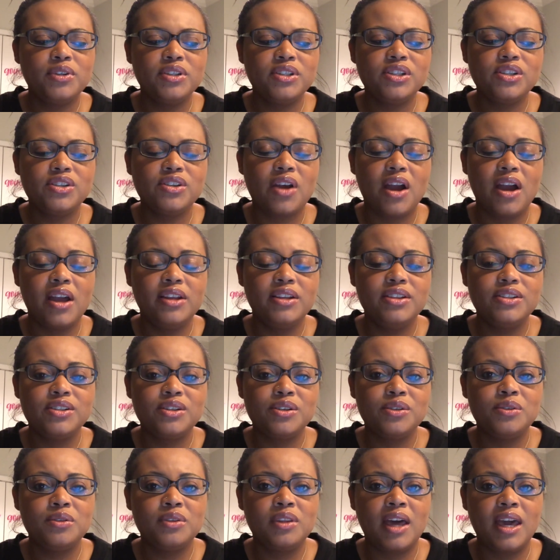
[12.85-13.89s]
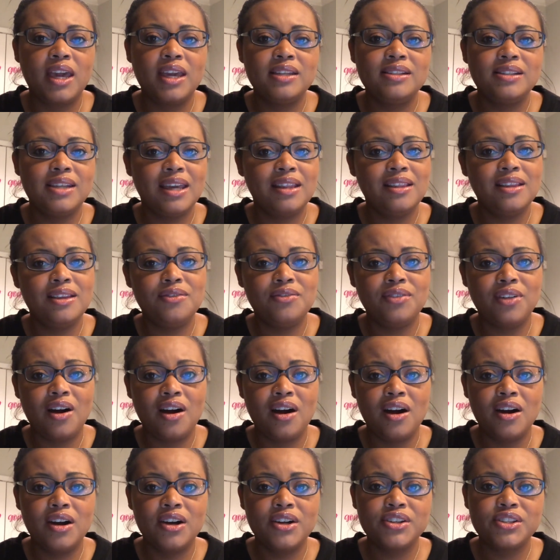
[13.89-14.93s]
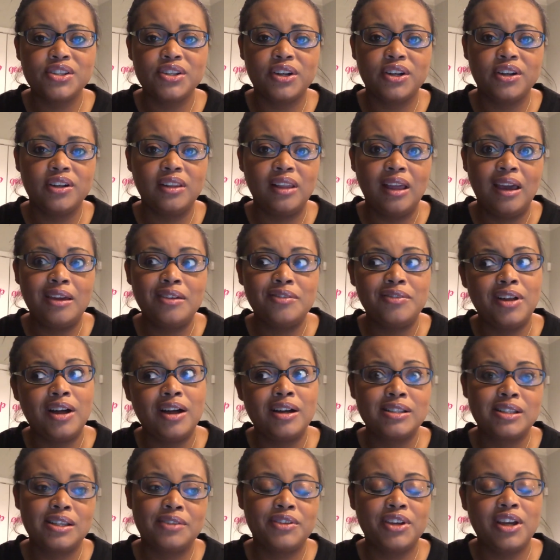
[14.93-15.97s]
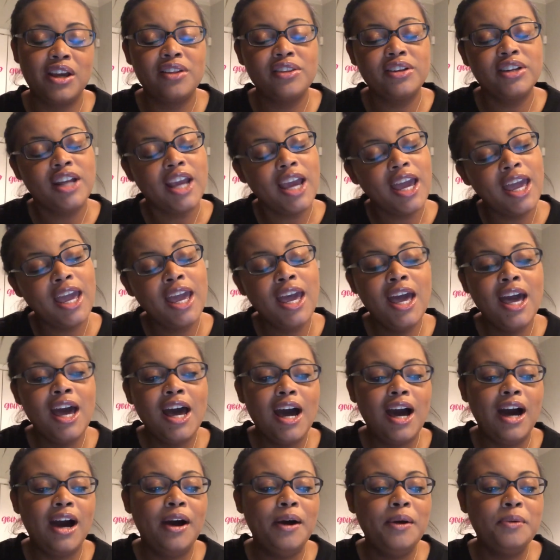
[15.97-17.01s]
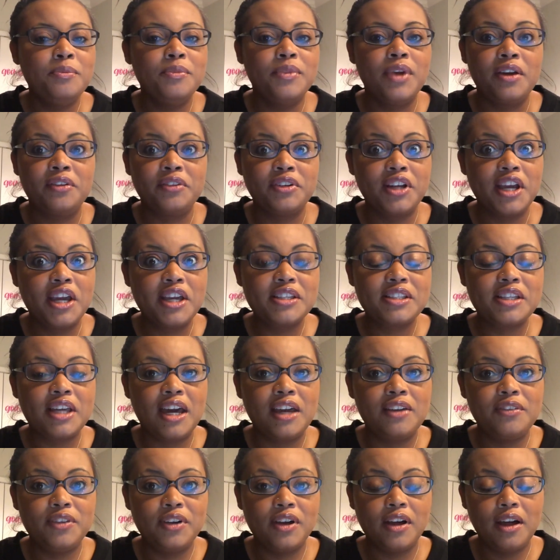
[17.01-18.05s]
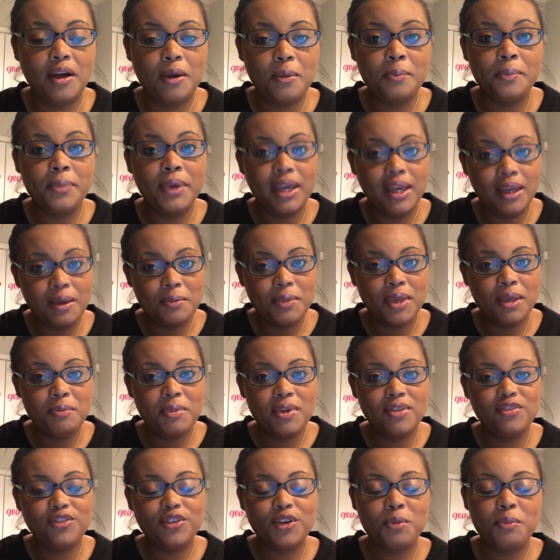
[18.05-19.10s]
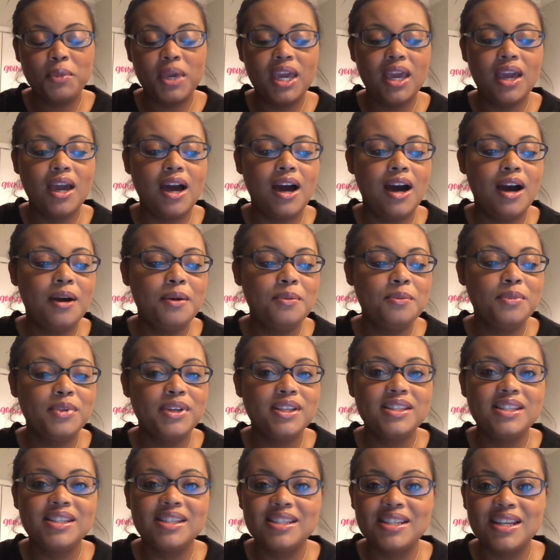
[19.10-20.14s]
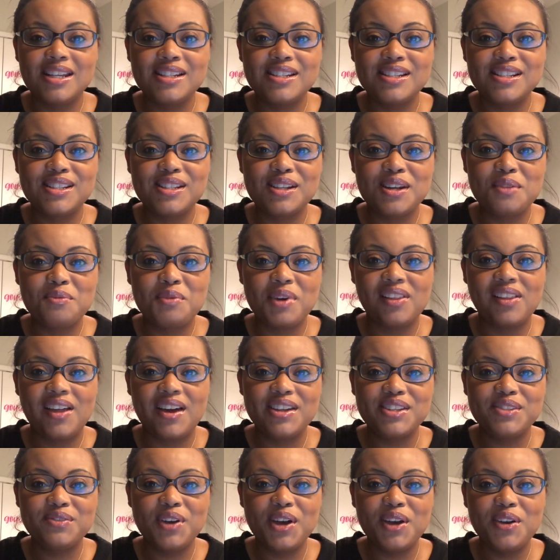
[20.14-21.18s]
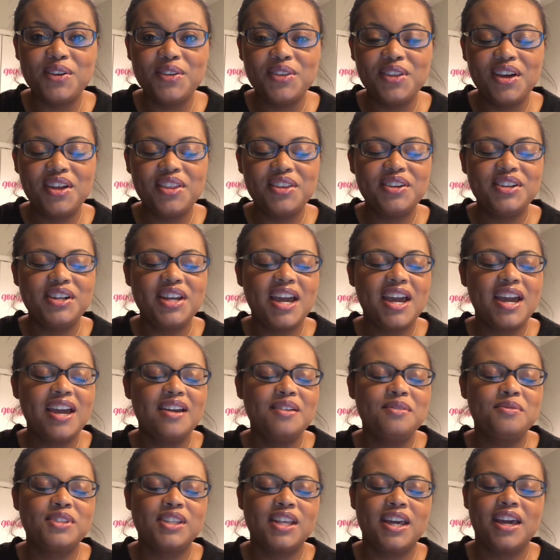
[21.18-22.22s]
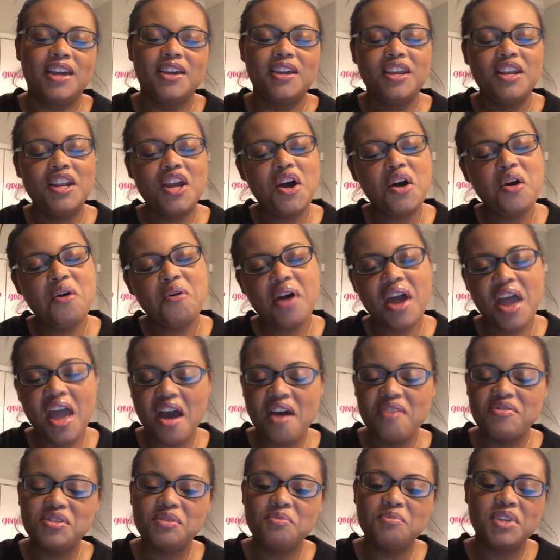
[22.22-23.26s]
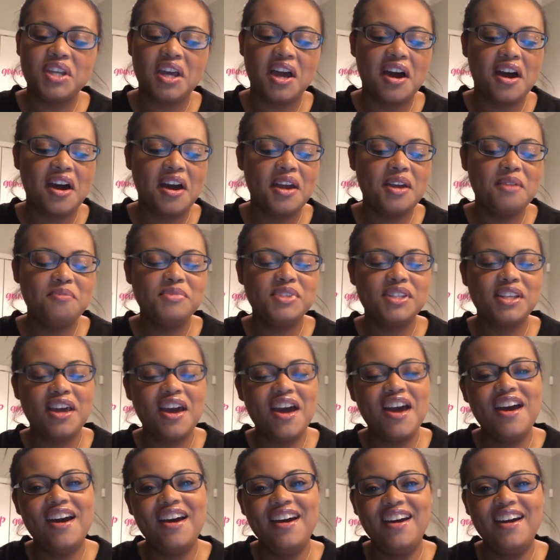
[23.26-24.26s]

going to try to do like daily vlogs or like vlogs every other day. Every day is kind of a big commitment for me. But since I just took my last final the other day, I was like, I have some time. So